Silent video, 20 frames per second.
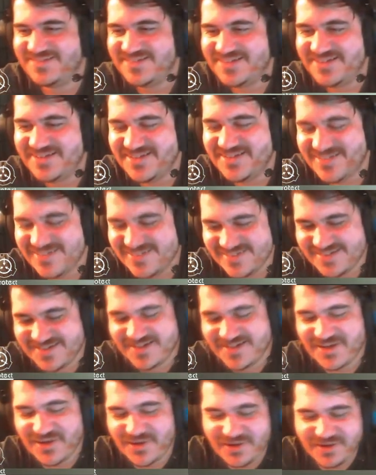It's not
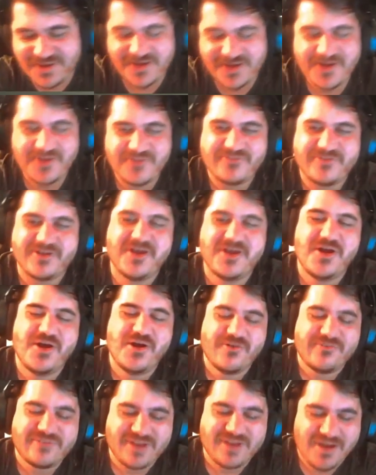much I can really do. I'm
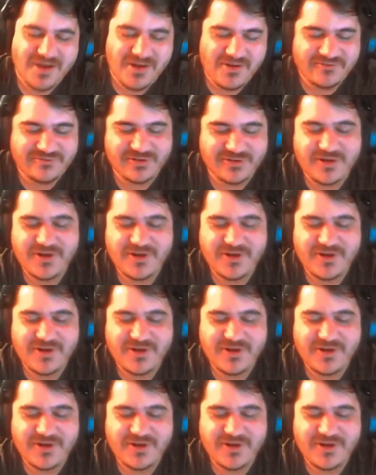still hobbled.